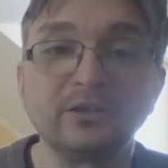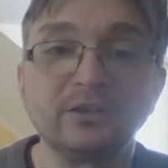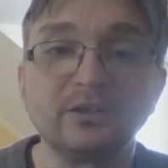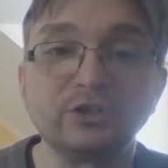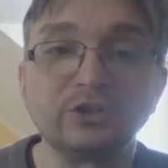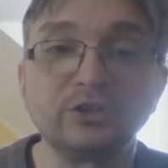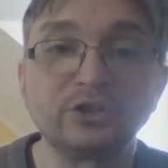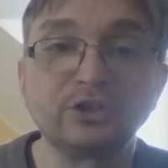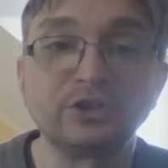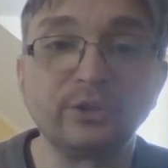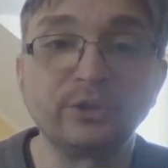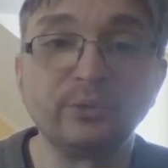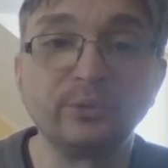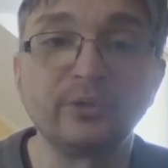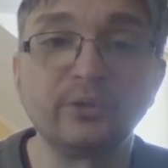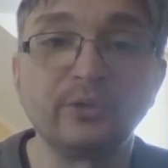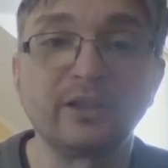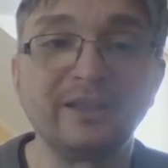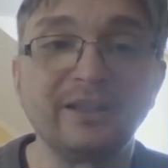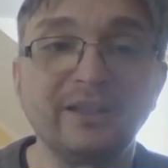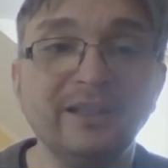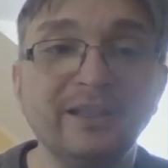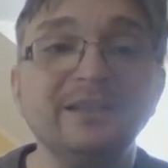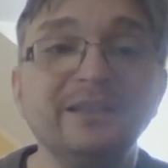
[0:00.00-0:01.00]
show a
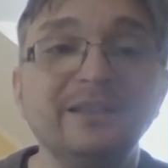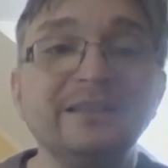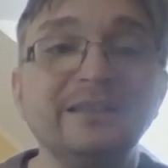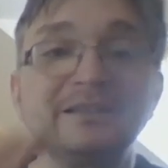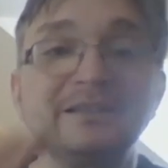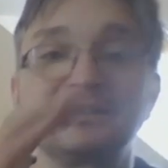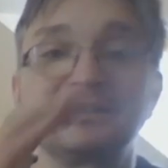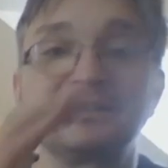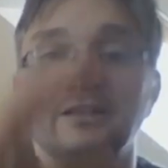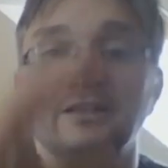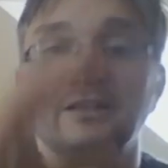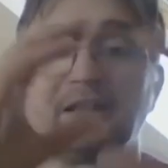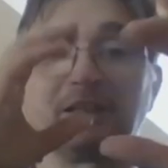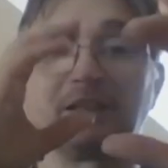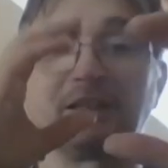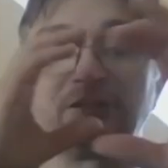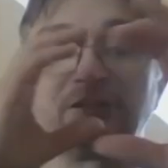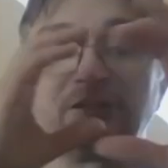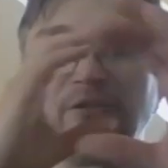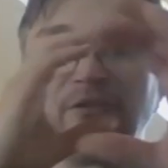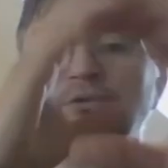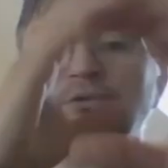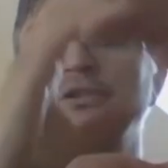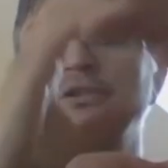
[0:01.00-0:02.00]
helix
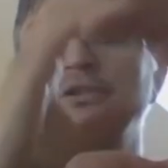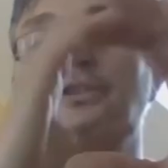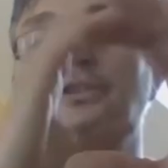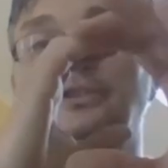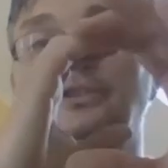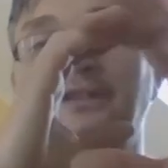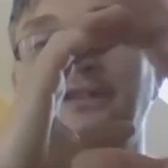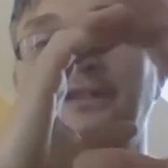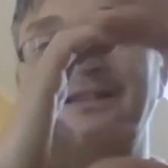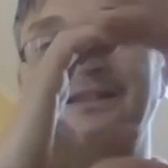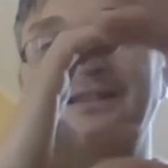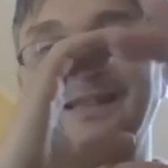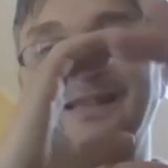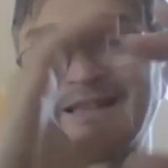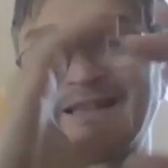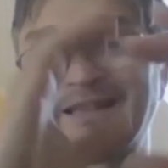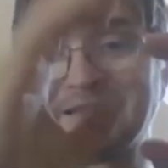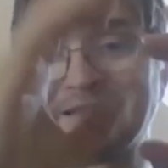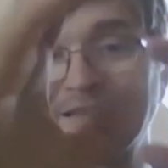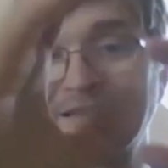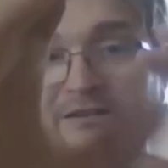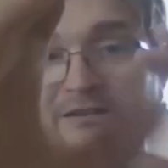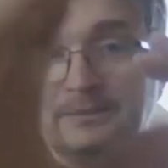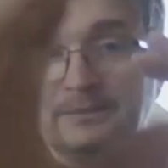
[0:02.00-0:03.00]
assumed along its
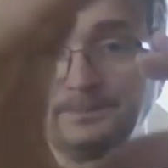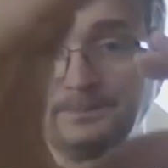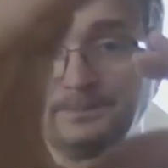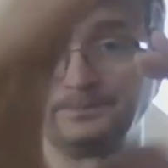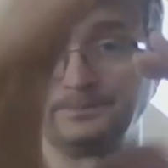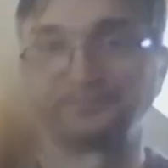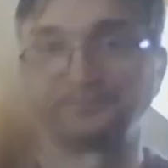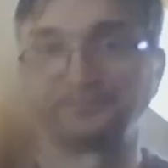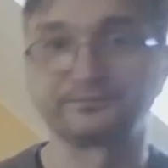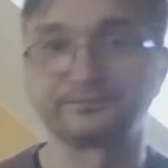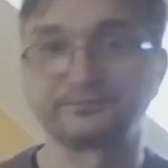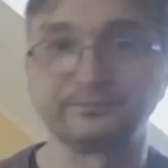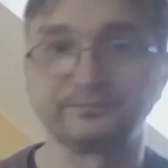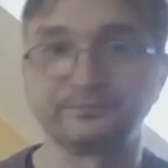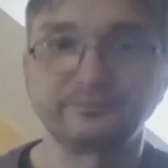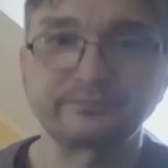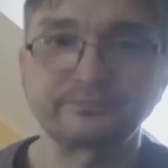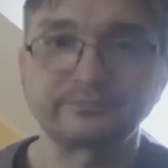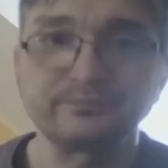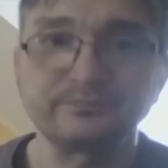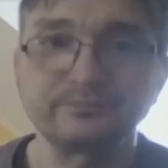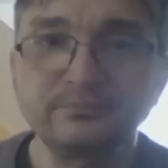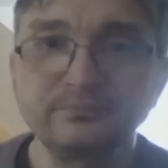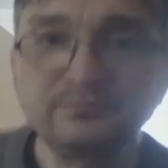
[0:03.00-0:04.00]
axis,
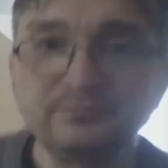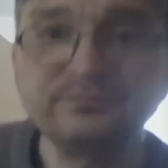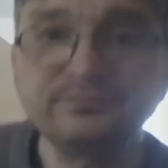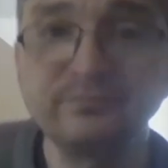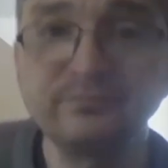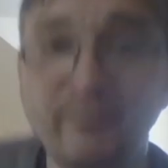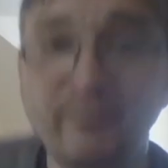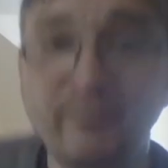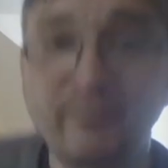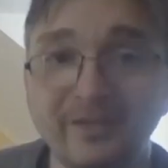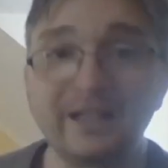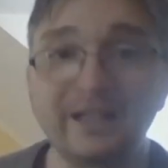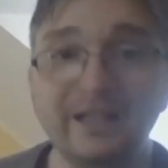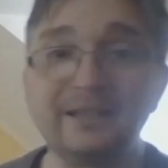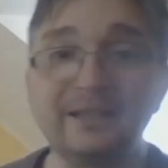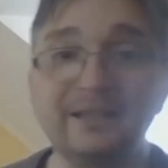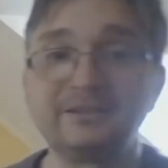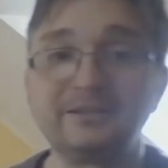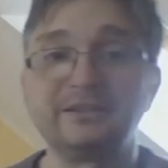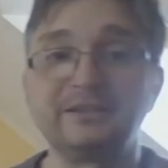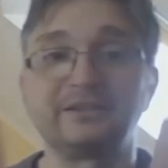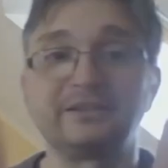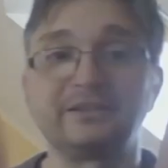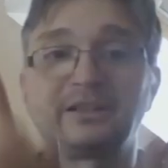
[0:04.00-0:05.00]
and
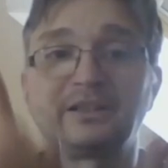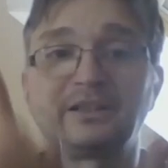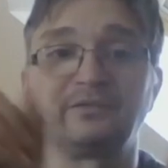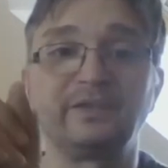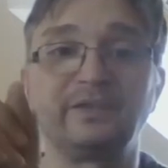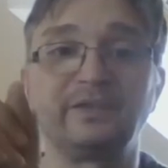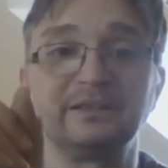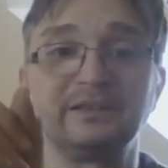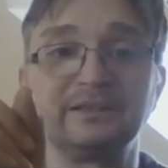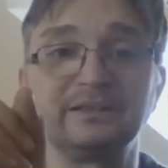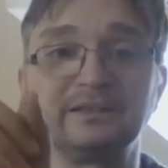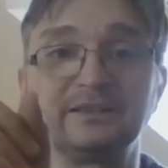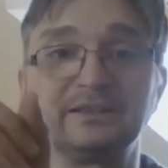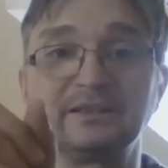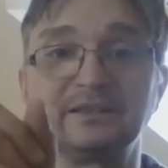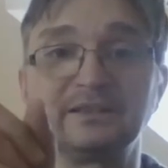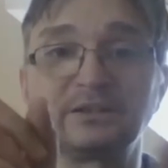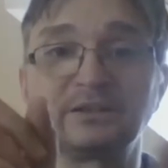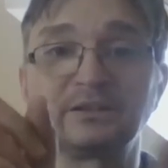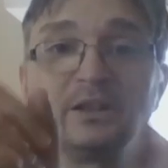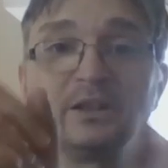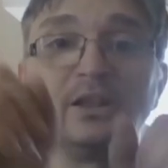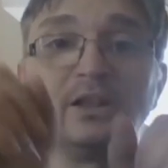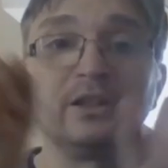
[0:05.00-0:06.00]
it emphasizes
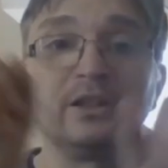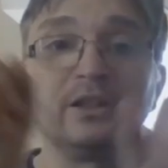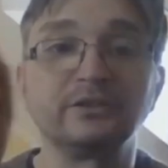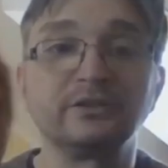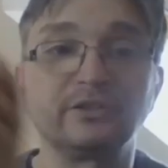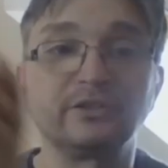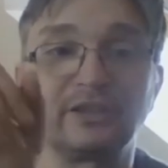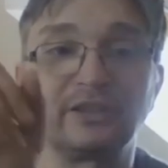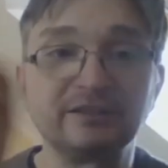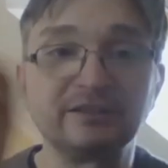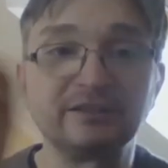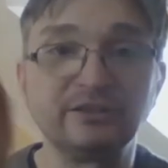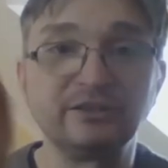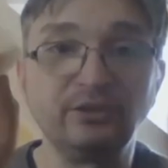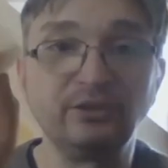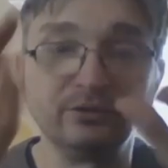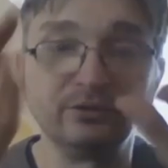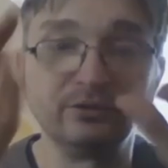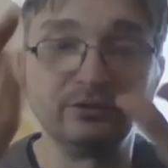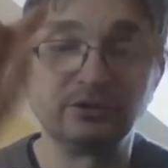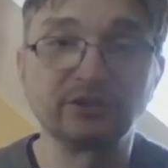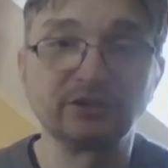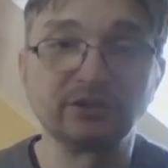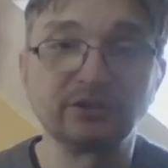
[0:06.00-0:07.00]
the
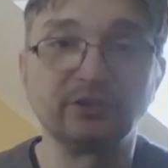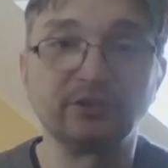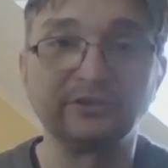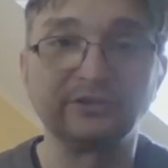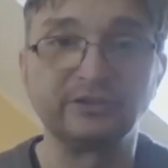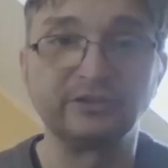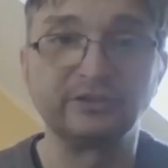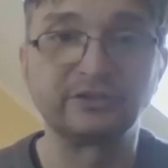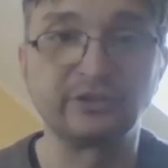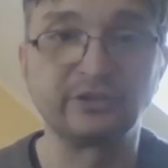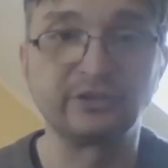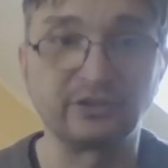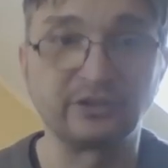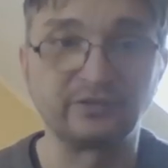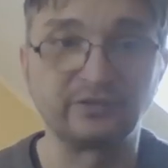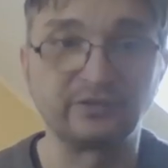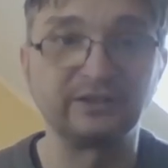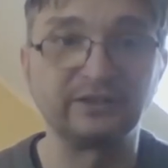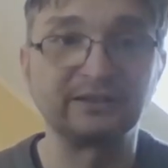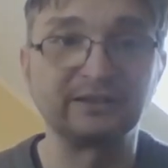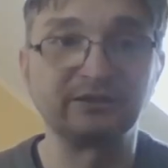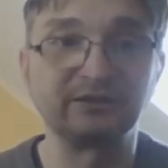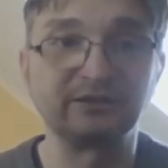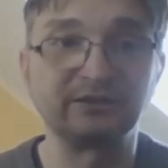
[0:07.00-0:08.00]
residues on the surface
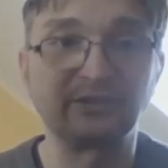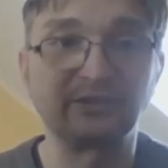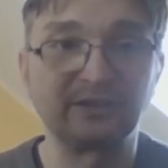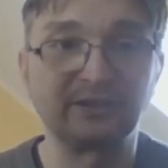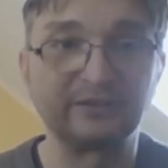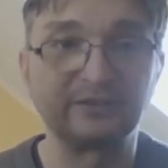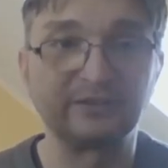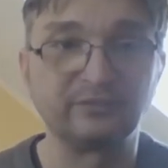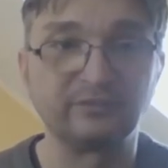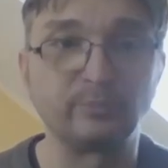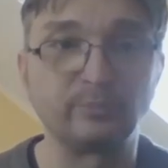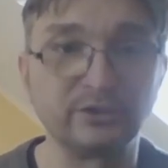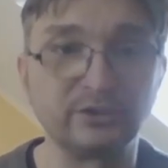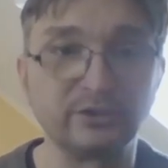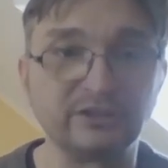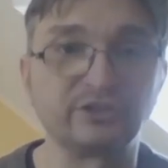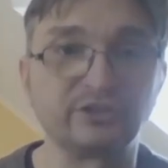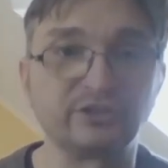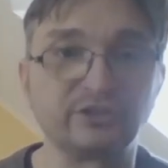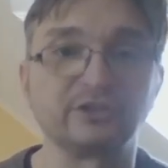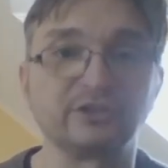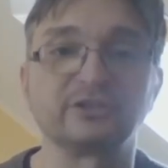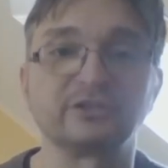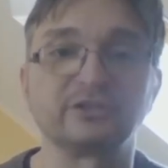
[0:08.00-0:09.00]
and the relative
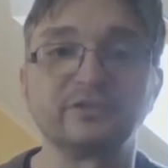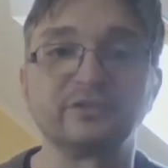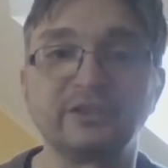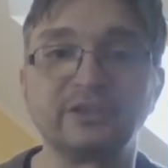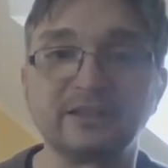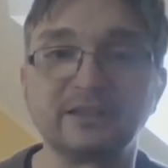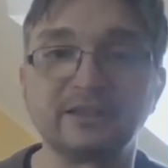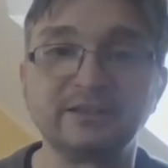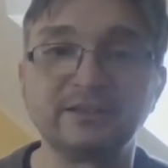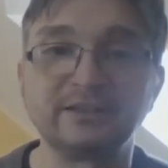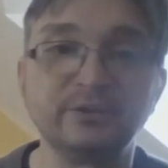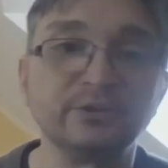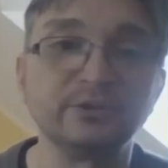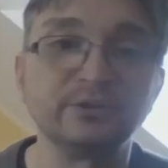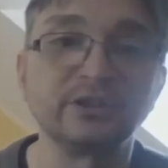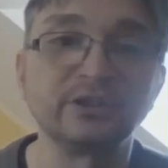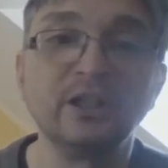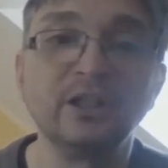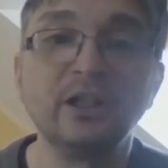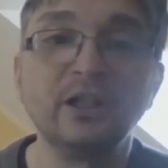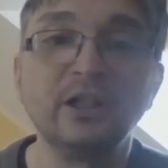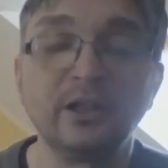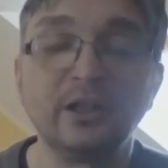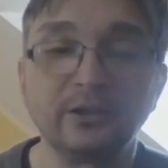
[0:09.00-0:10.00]
positions of the residues
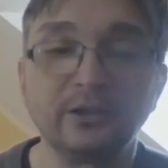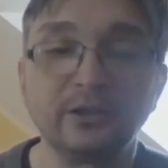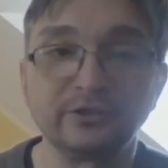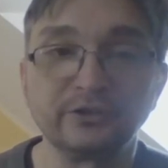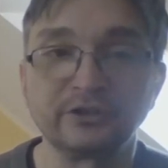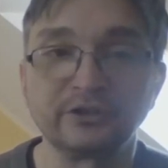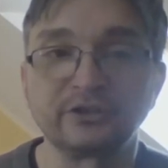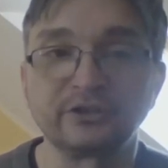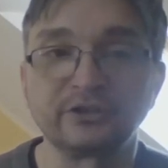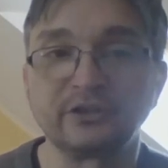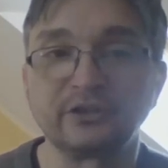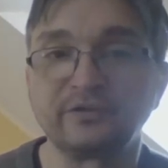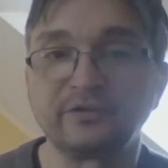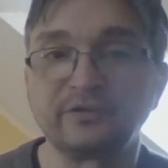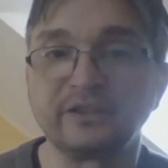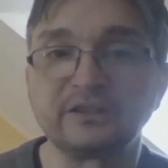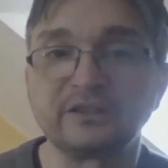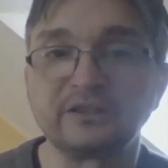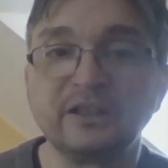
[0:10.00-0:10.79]
on the surface.